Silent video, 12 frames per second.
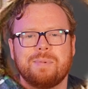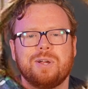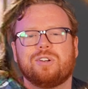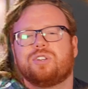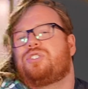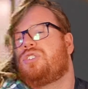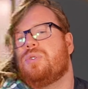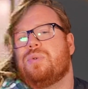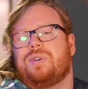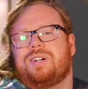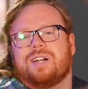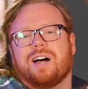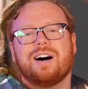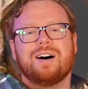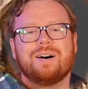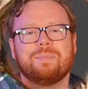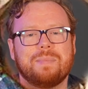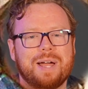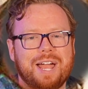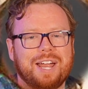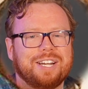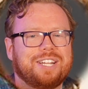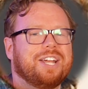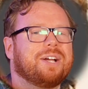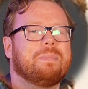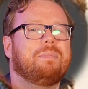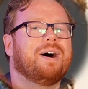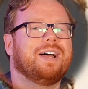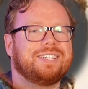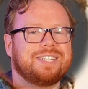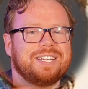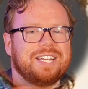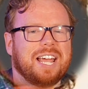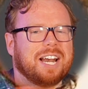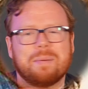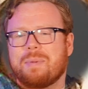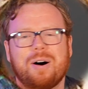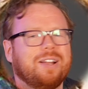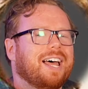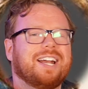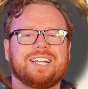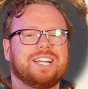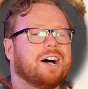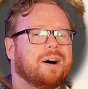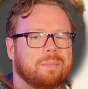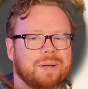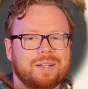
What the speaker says: here to chew gum and kick butt and I'm all out of gum,